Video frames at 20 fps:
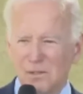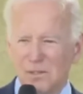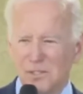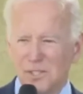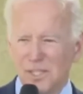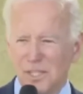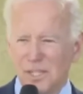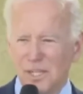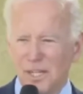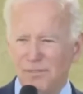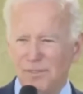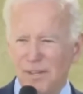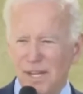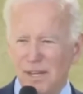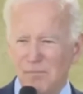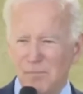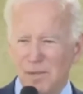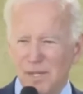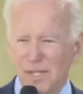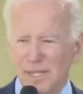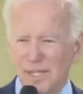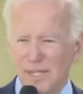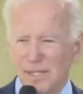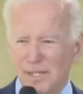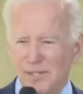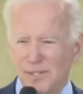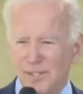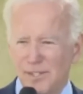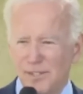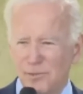Well, she left that meeting
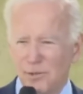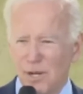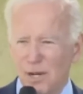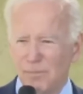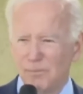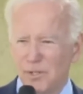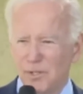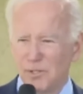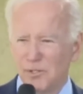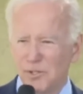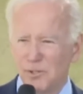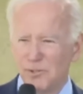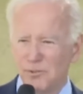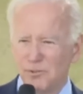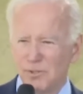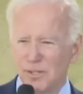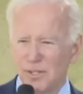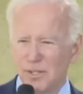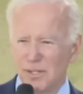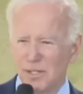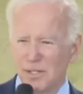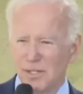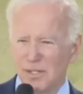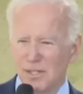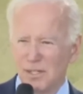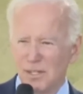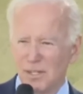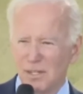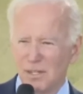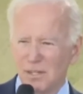and she dropped the suit.
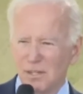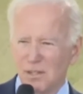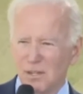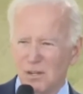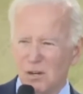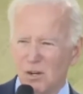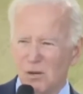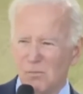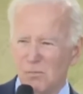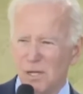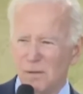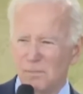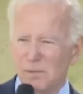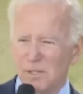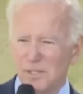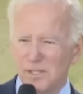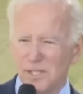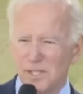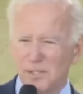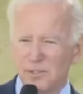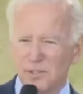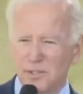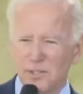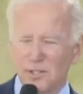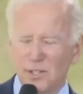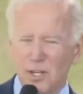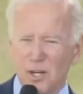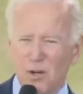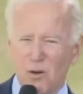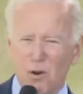Called me up and said they're
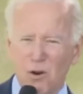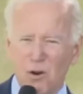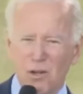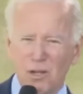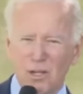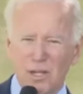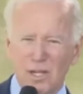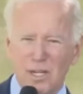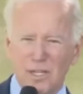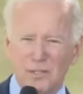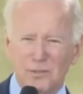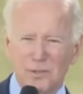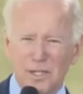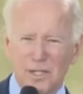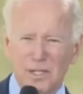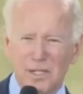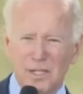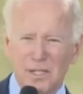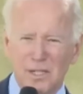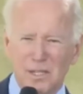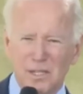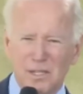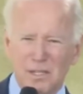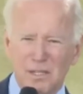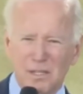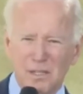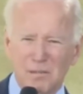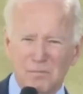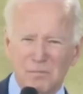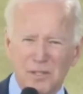going to go all electric
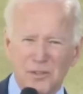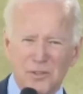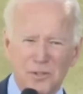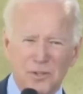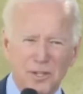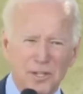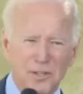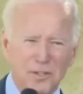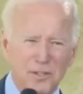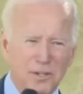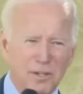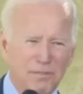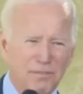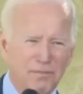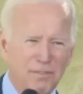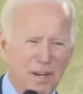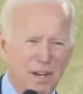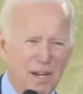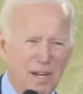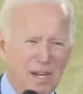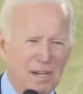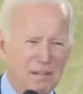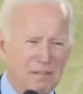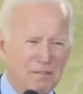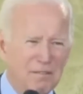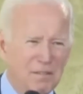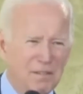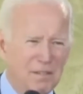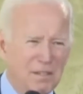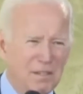by 3035.
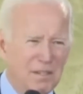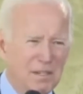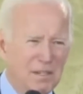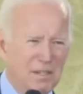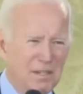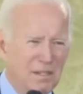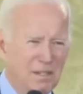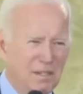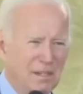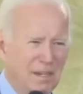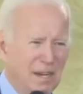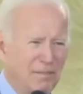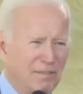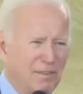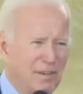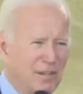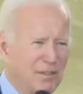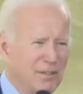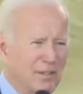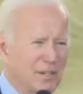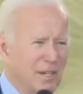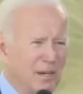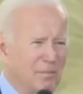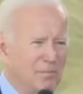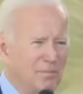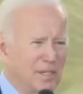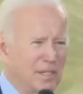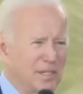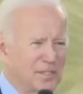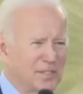Every other
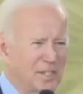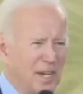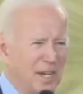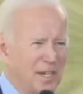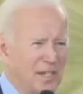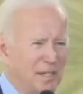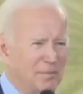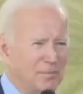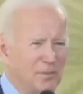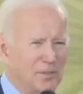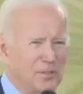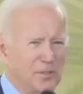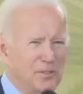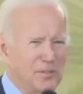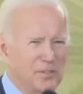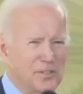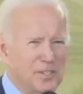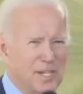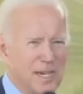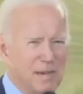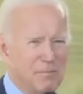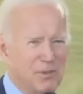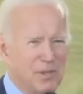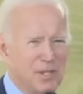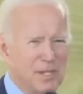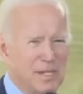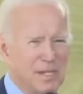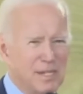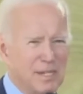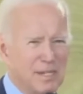company has signed up to do the same
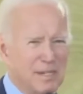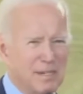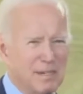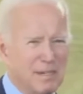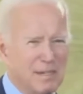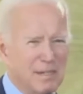thing.